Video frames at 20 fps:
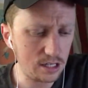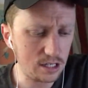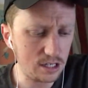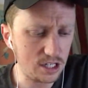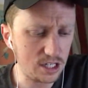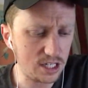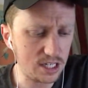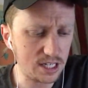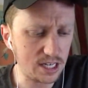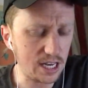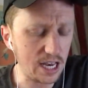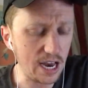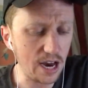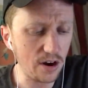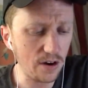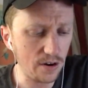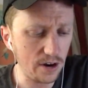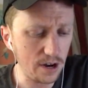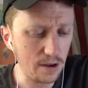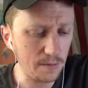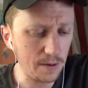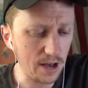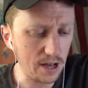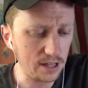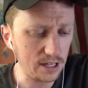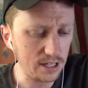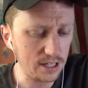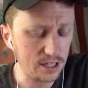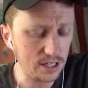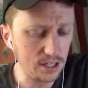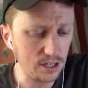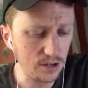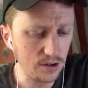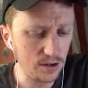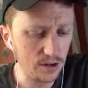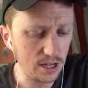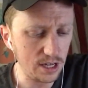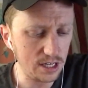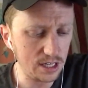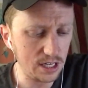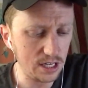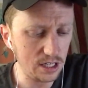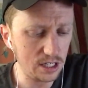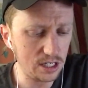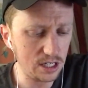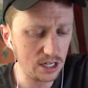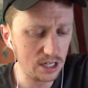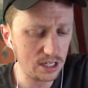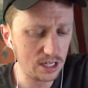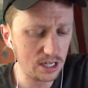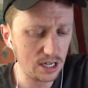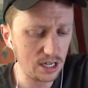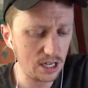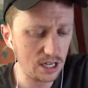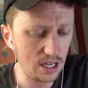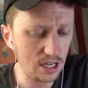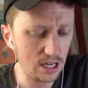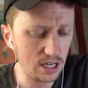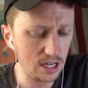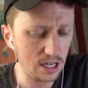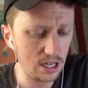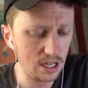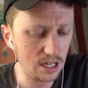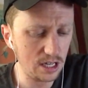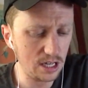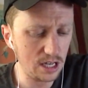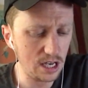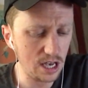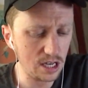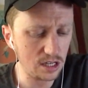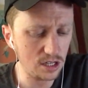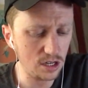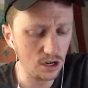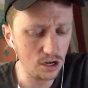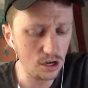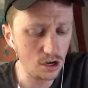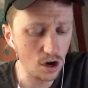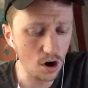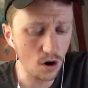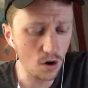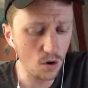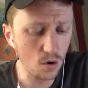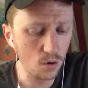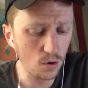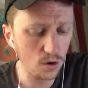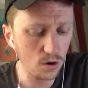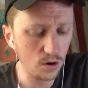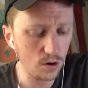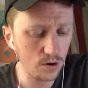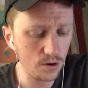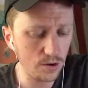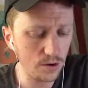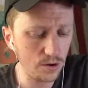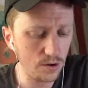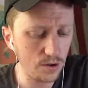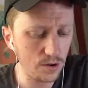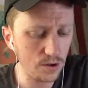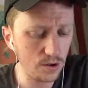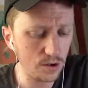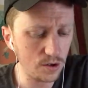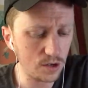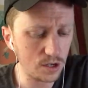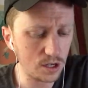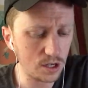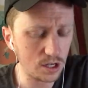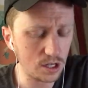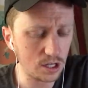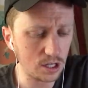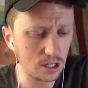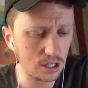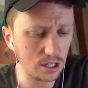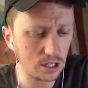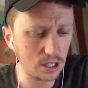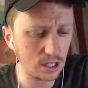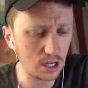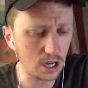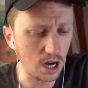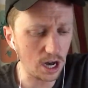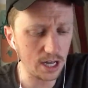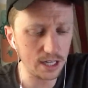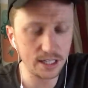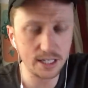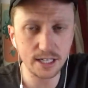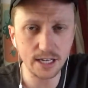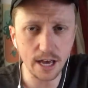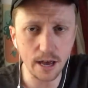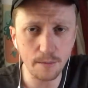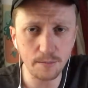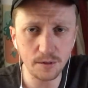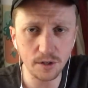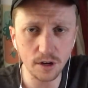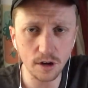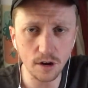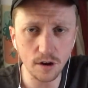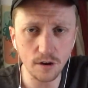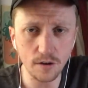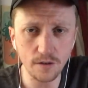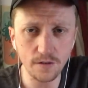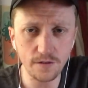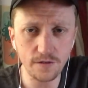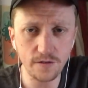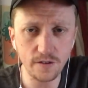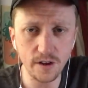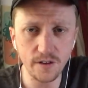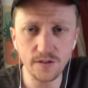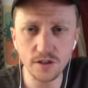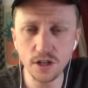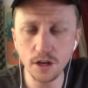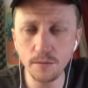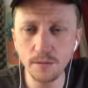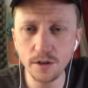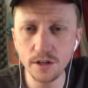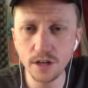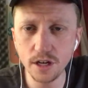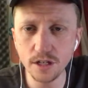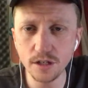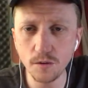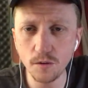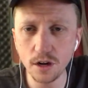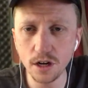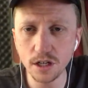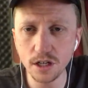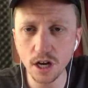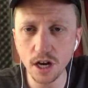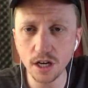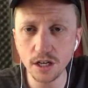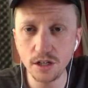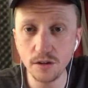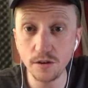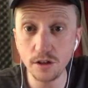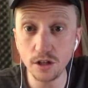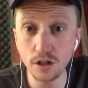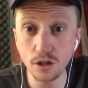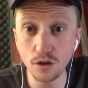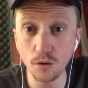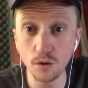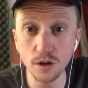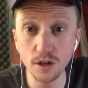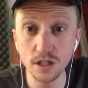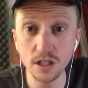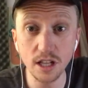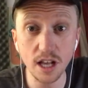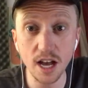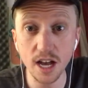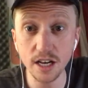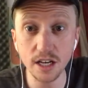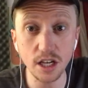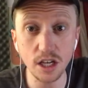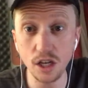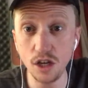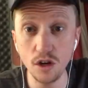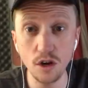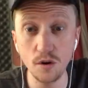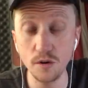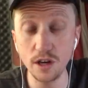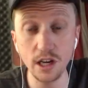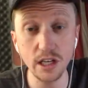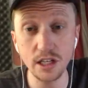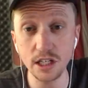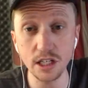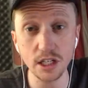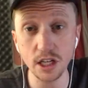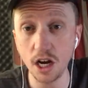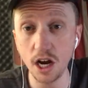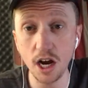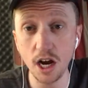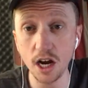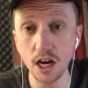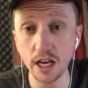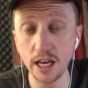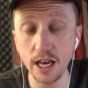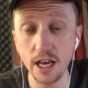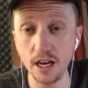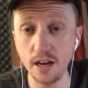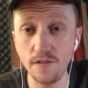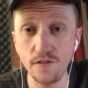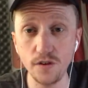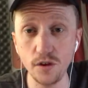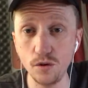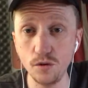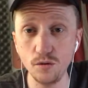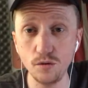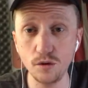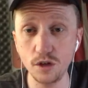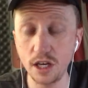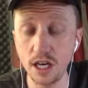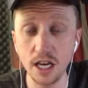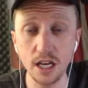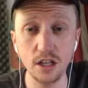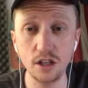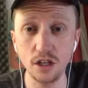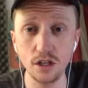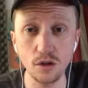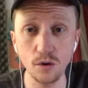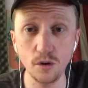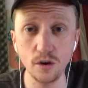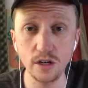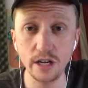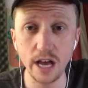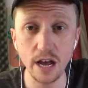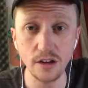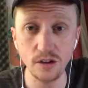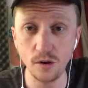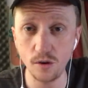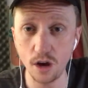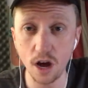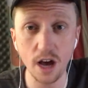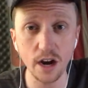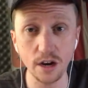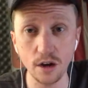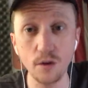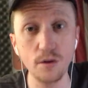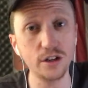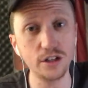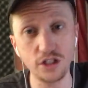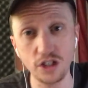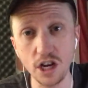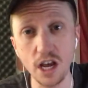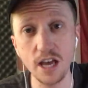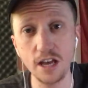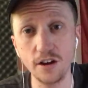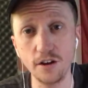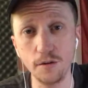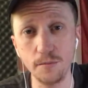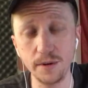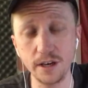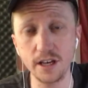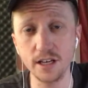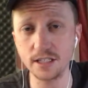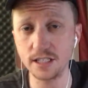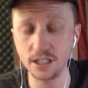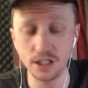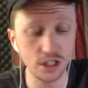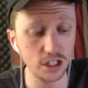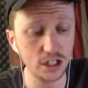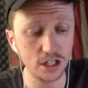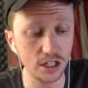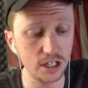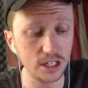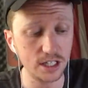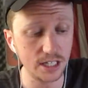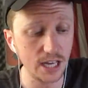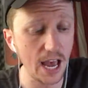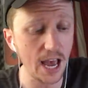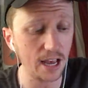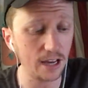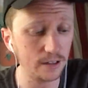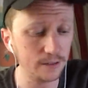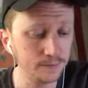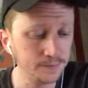scary about this dude is he's just he, he has no concept of if someone doesn't want to talk to you and the door's locked, you don't get to talk. And if you kick the door down, you got to go to jail because it's just insane.